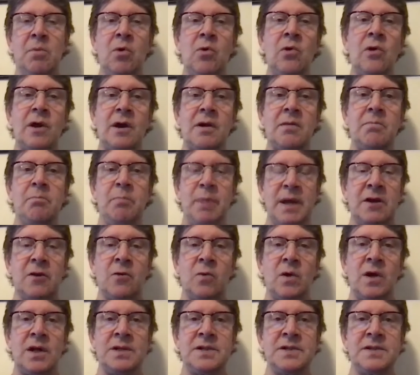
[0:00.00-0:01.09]
and more,
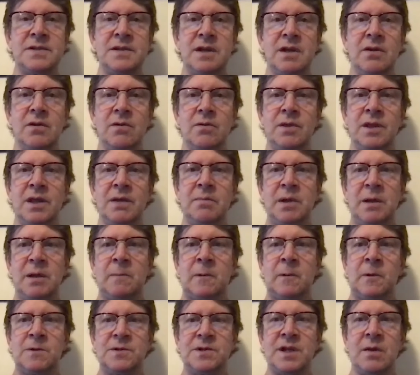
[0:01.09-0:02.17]
bigger ones, that
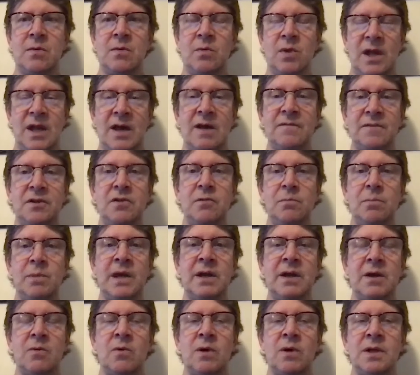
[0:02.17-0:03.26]
people are saying we have to do
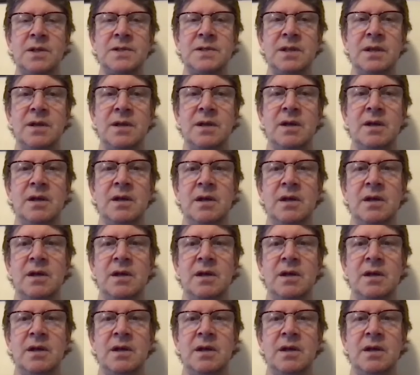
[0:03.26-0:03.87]
bigger ones,